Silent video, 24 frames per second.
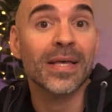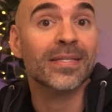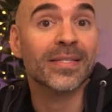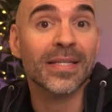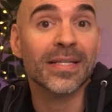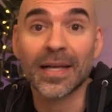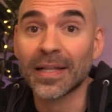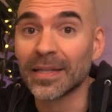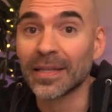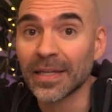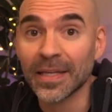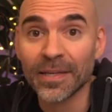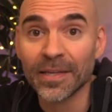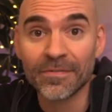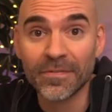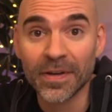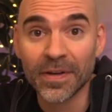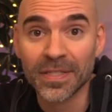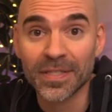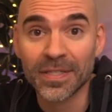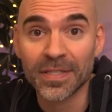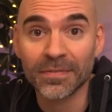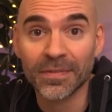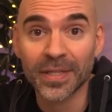scaling
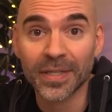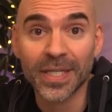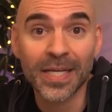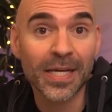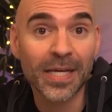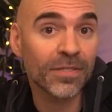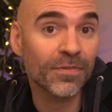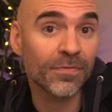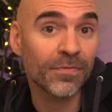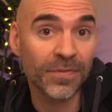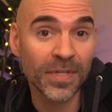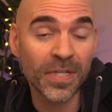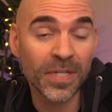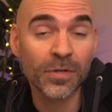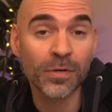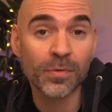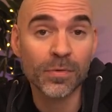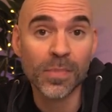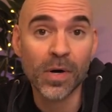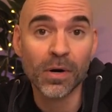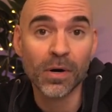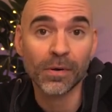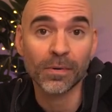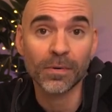effectively as a video
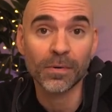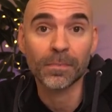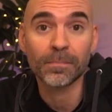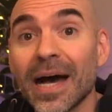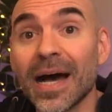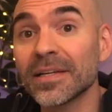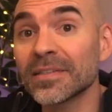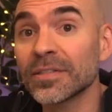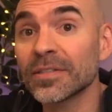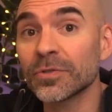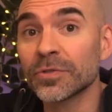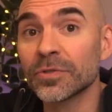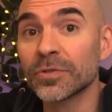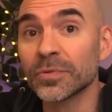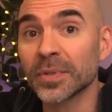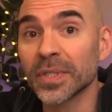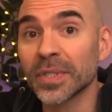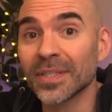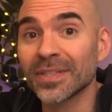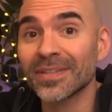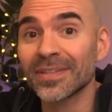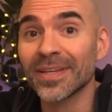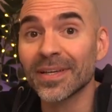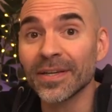model. As
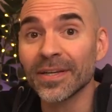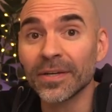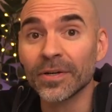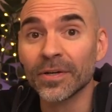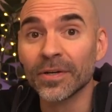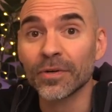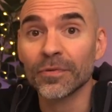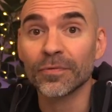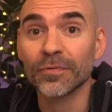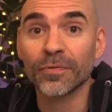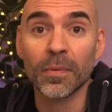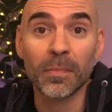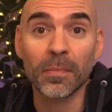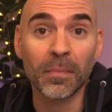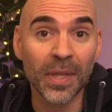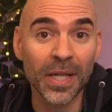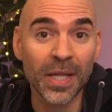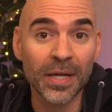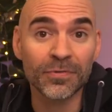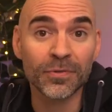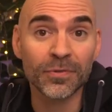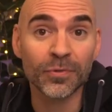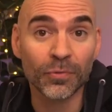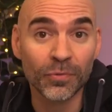illustrated here from
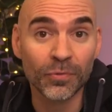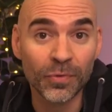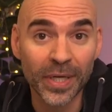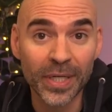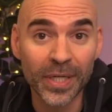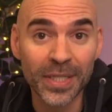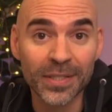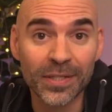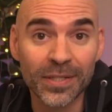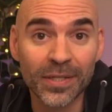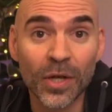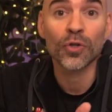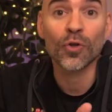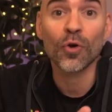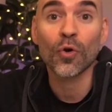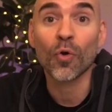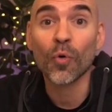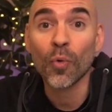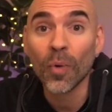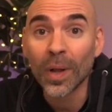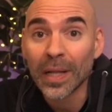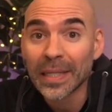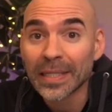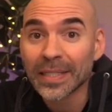left to right, the
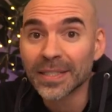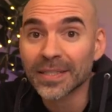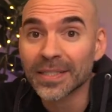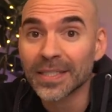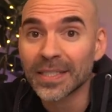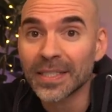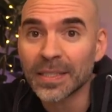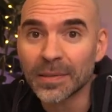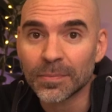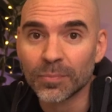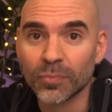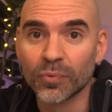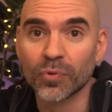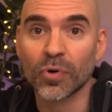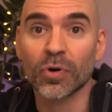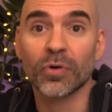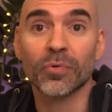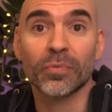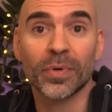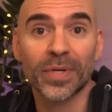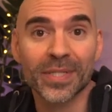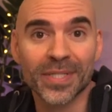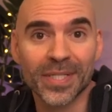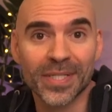quality
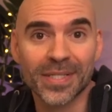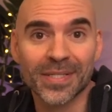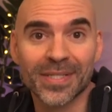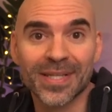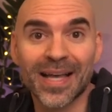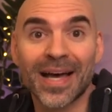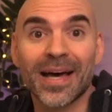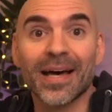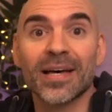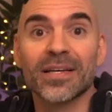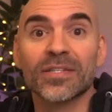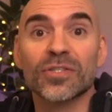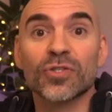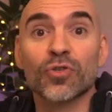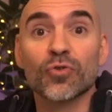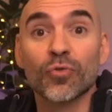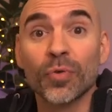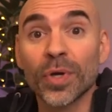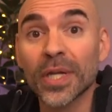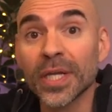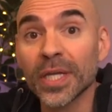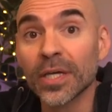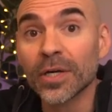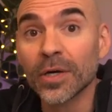progresses as
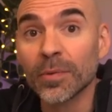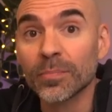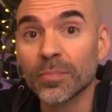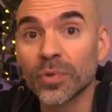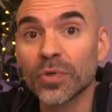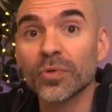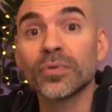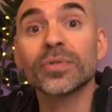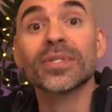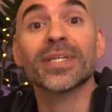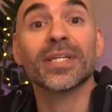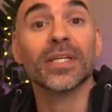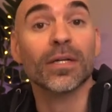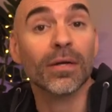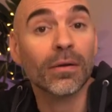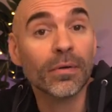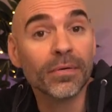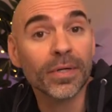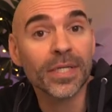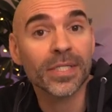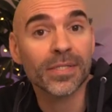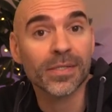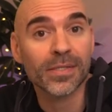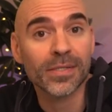training compute
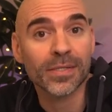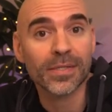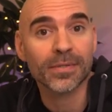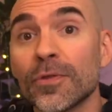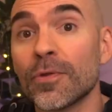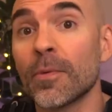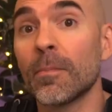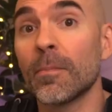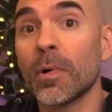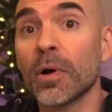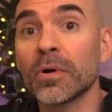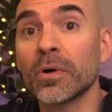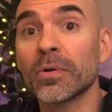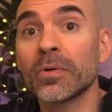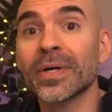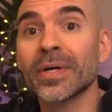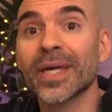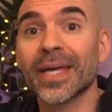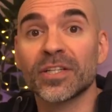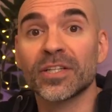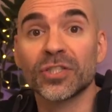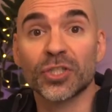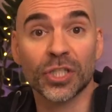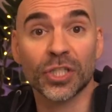increases. The model
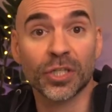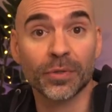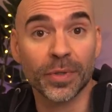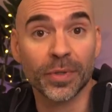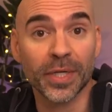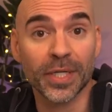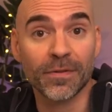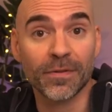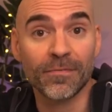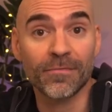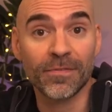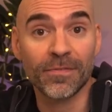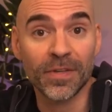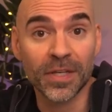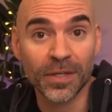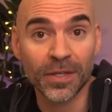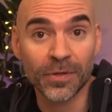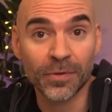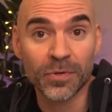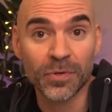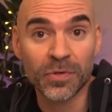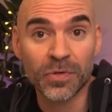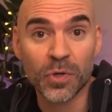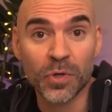can generate
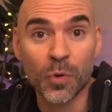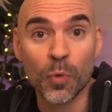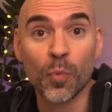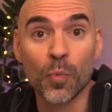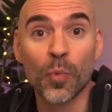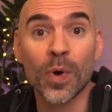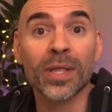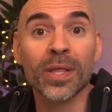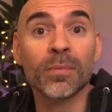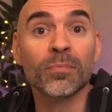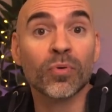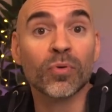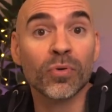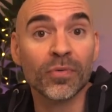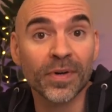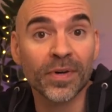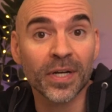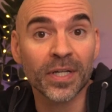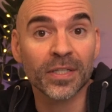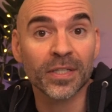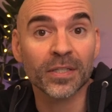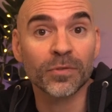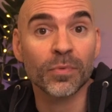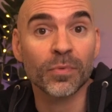videos when
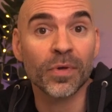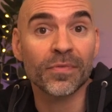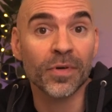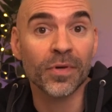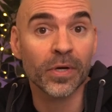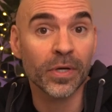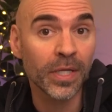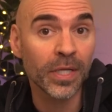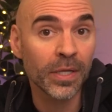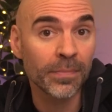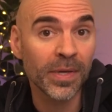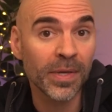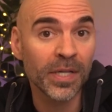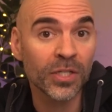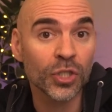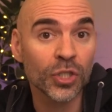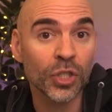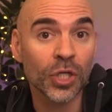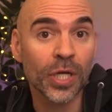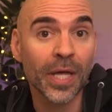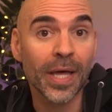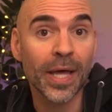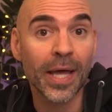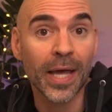provided with an image
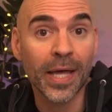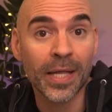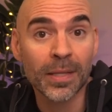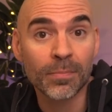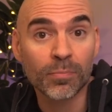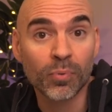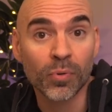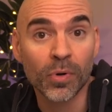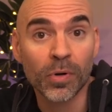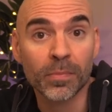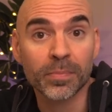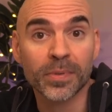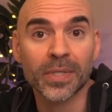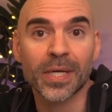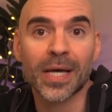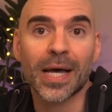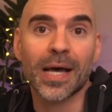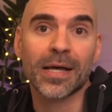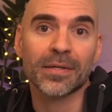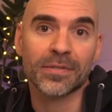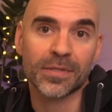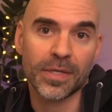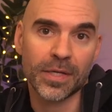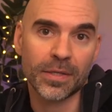and prompt as